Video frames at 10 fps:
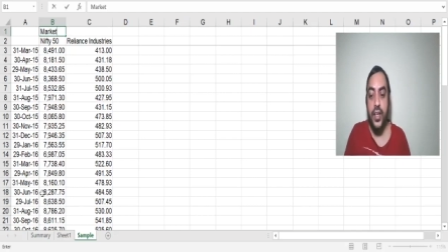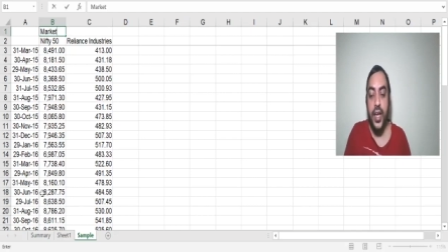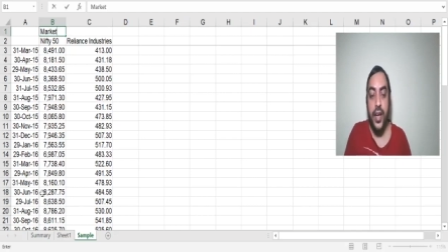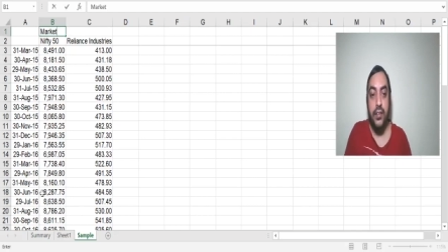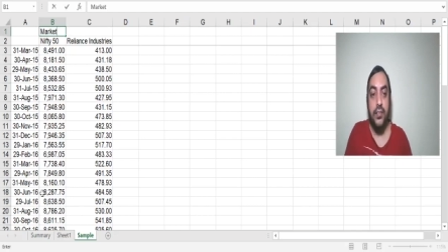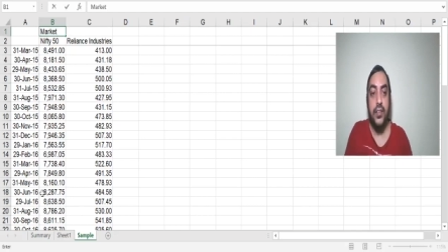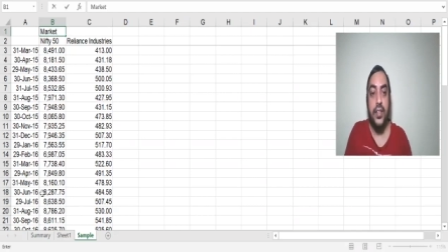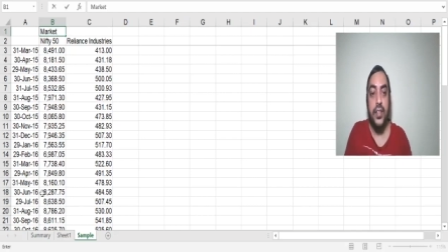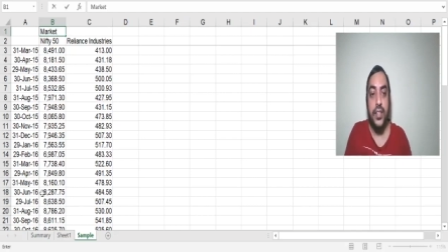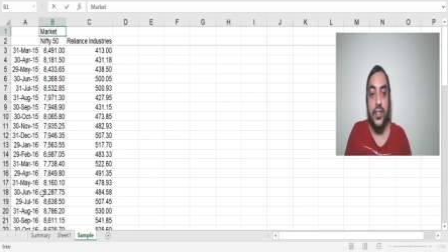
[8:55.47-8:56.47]
And
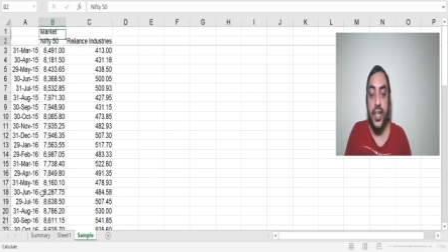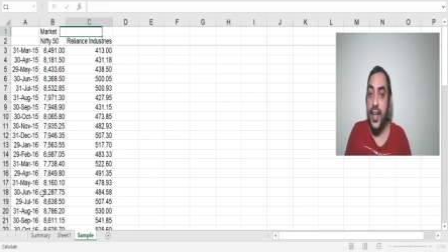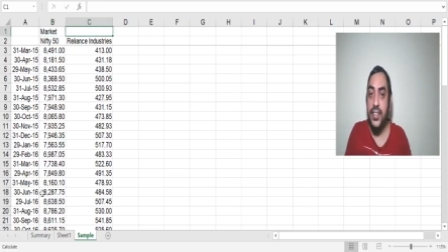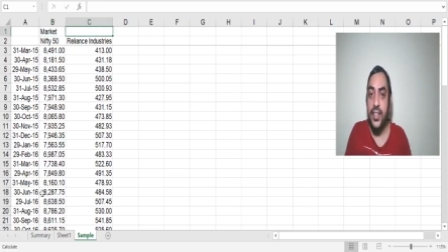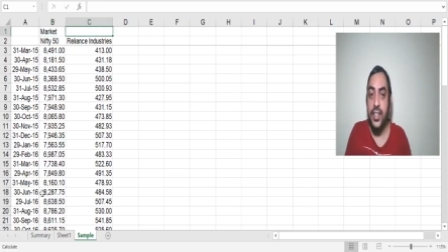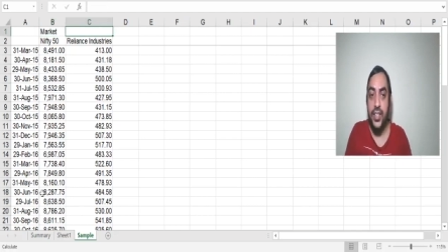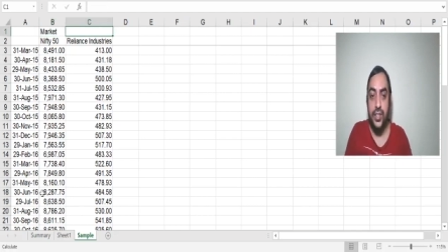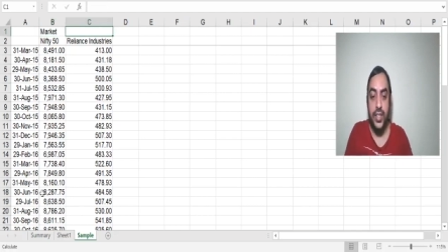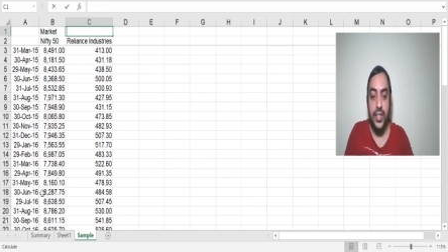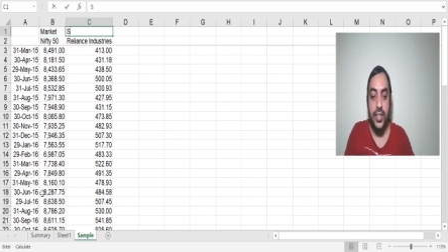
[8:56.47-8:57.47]
this Reliance
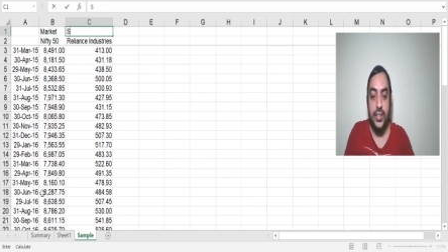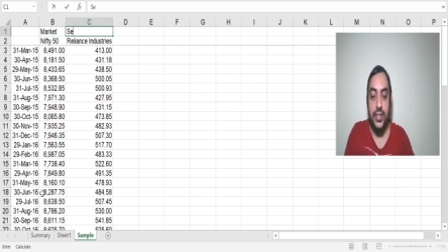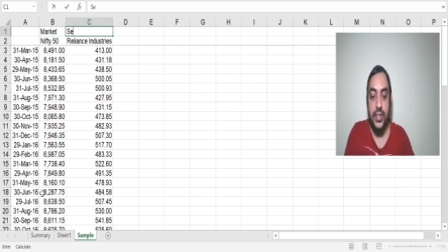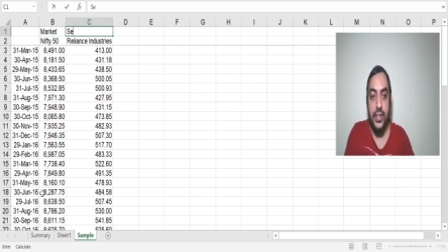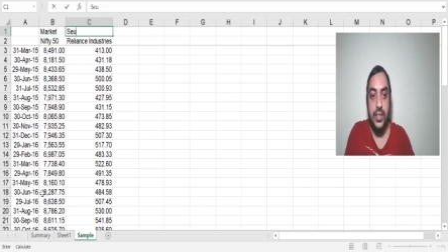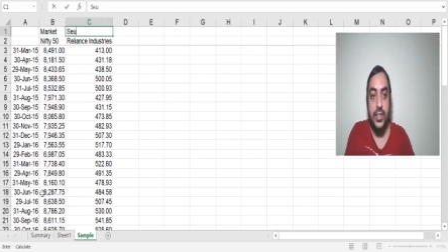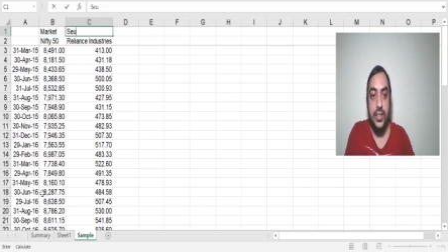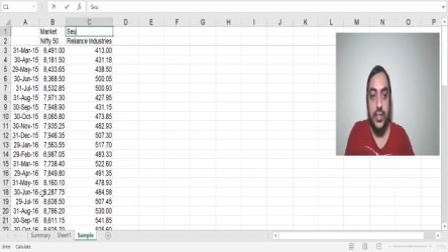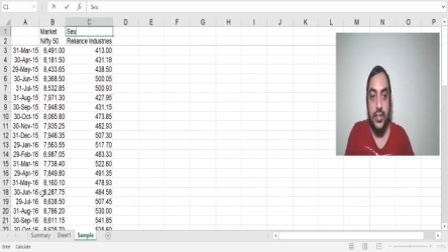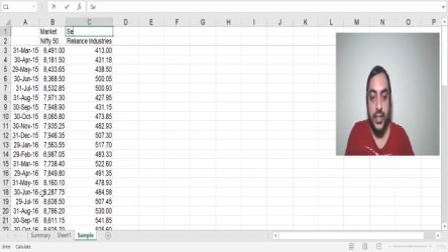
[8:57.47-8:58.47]
Industry is the
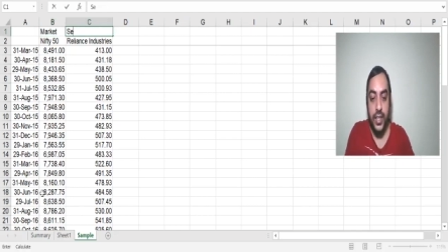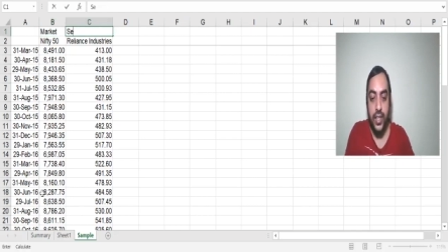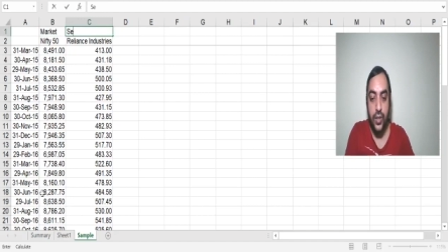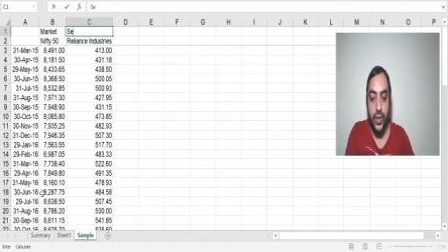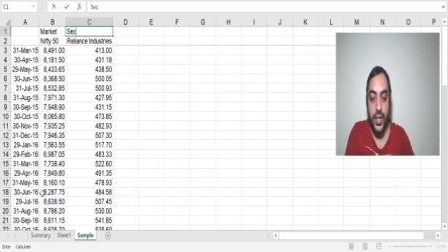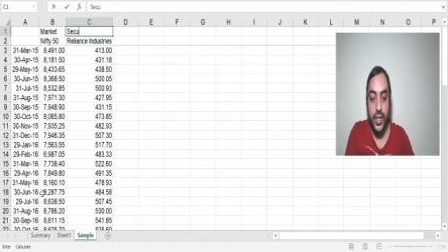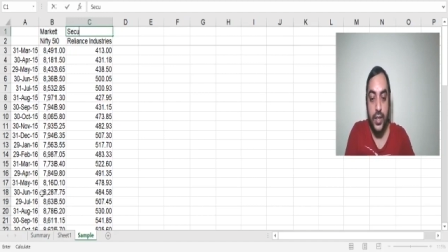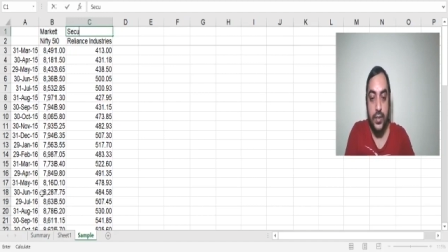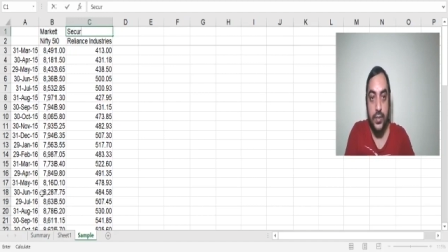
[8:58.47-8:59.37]
security.